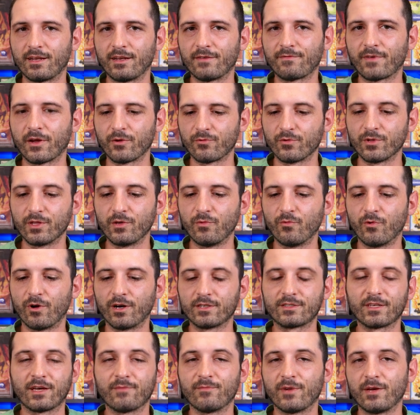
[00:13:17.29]
and if I really
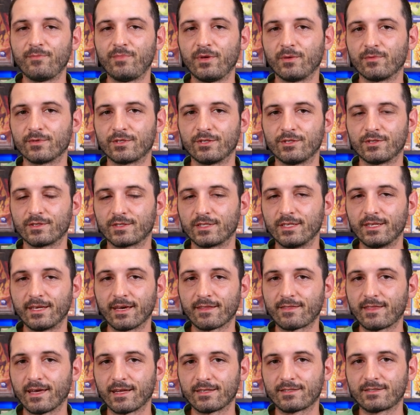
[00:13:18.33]
want, I might be able to just
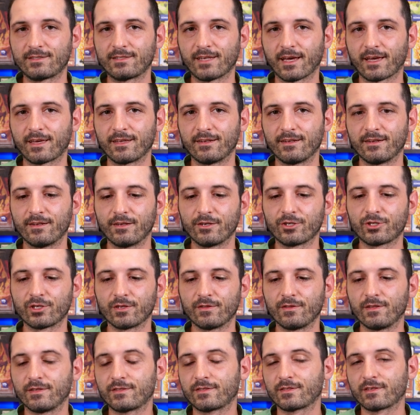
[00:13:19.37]
get that second
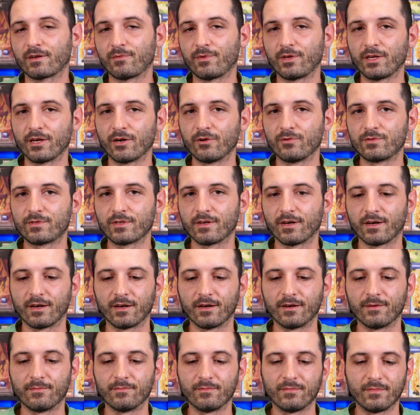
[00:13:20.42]
edition that's coming out
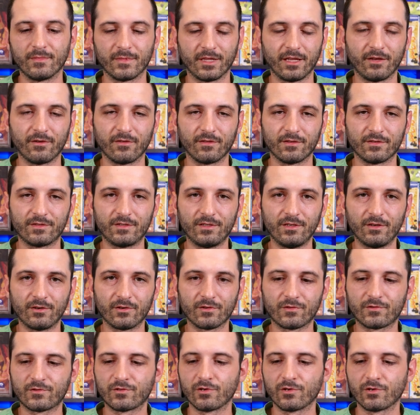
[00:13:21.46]
um, later this year.